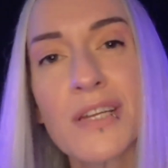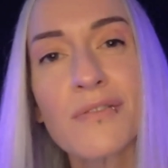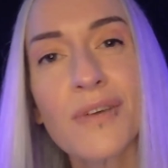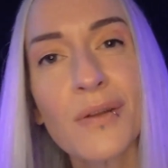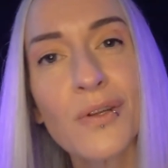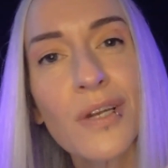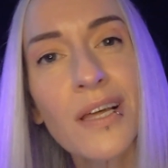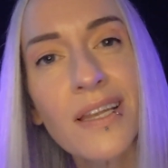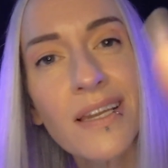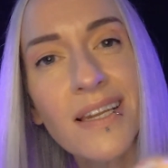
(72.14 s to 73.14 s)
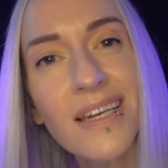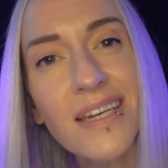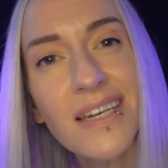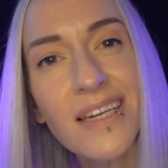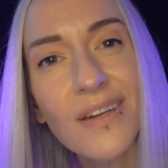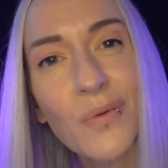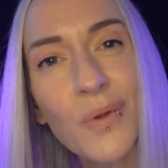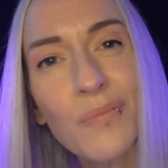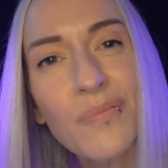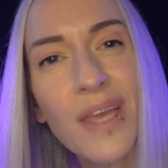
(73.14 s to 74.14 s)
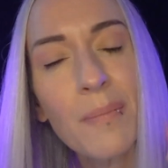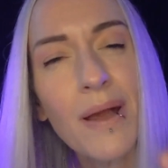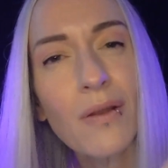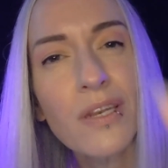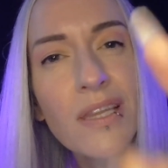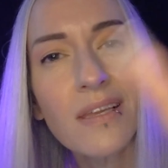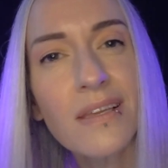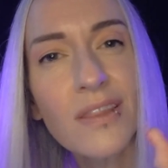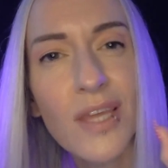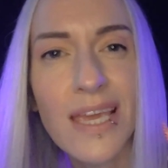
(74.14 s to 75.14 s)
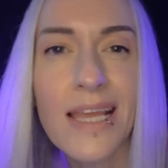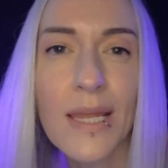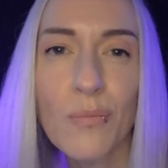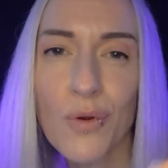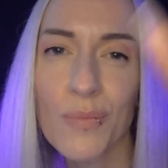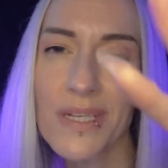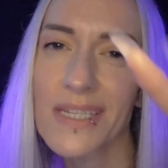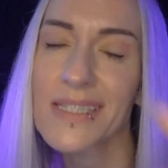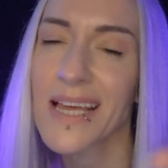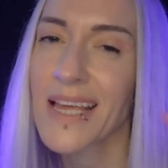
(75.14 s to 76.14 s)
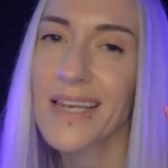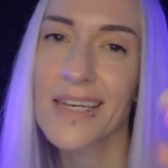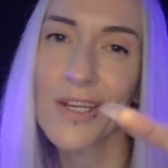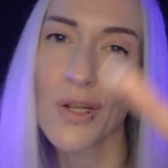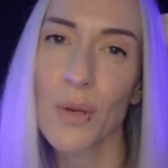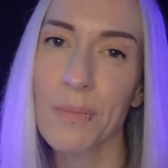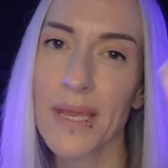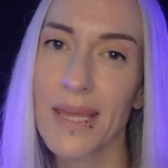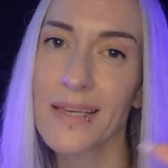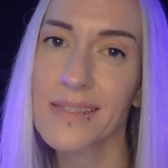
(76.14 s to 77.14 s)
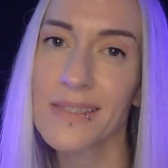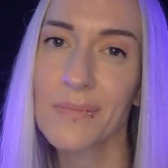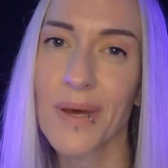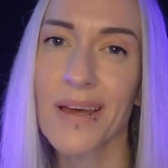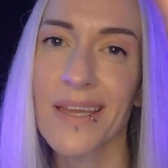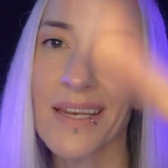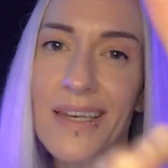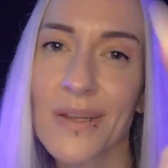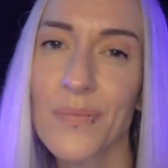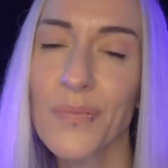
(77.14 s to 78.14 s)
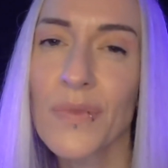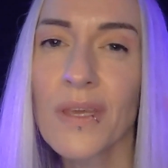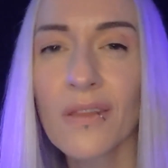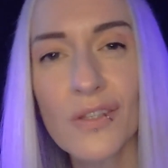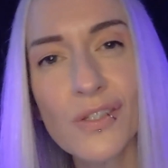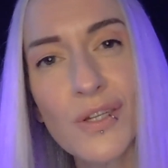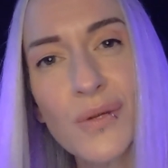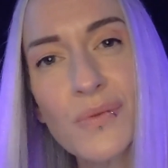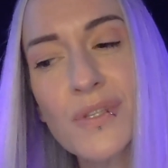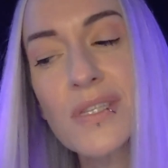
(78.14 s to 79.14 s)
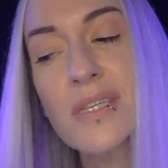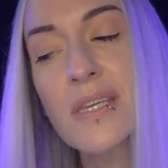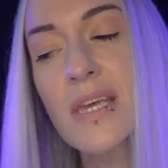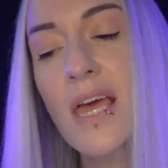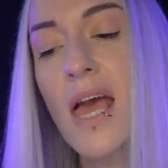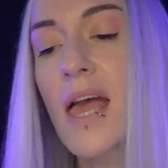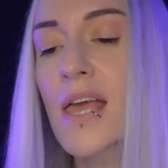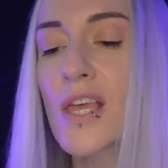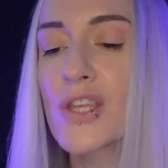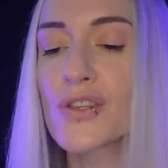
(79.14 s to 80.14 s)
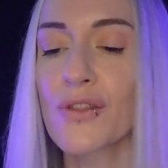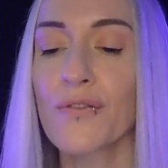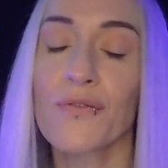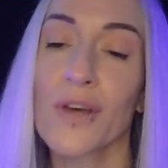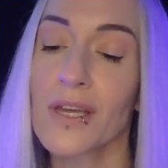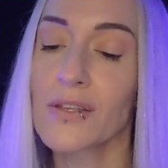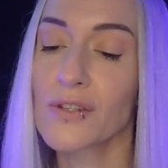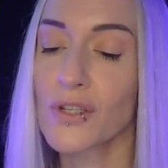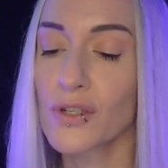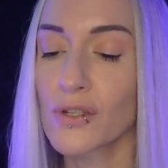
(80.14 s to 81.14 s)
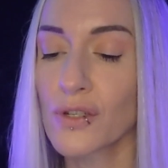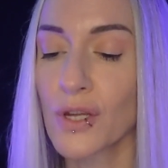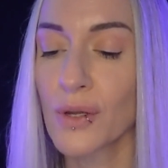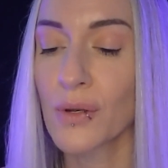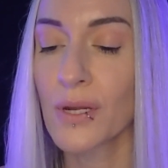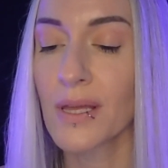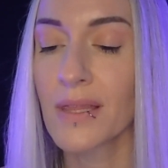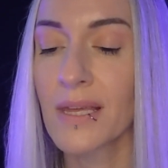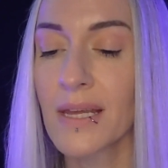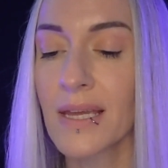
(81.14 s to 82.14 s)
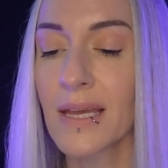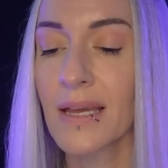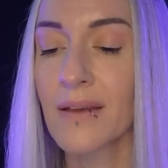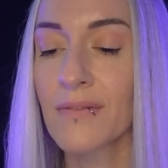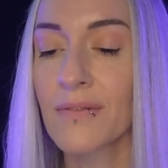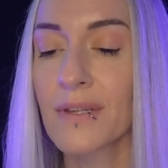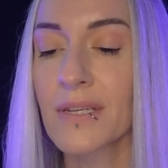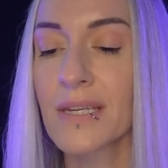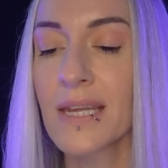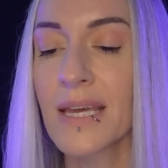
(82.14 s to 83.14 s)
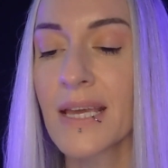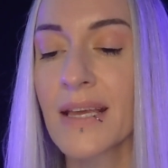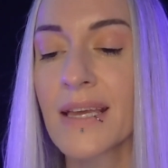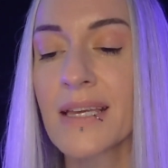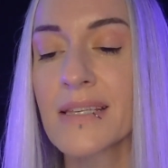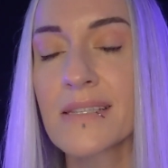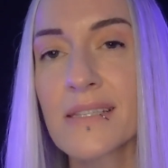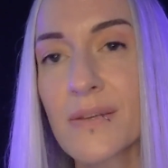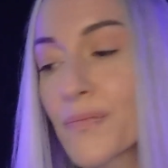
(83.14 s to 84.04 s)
I found online about the healing properties and meanings behind the stones. So the first stone that I have today is,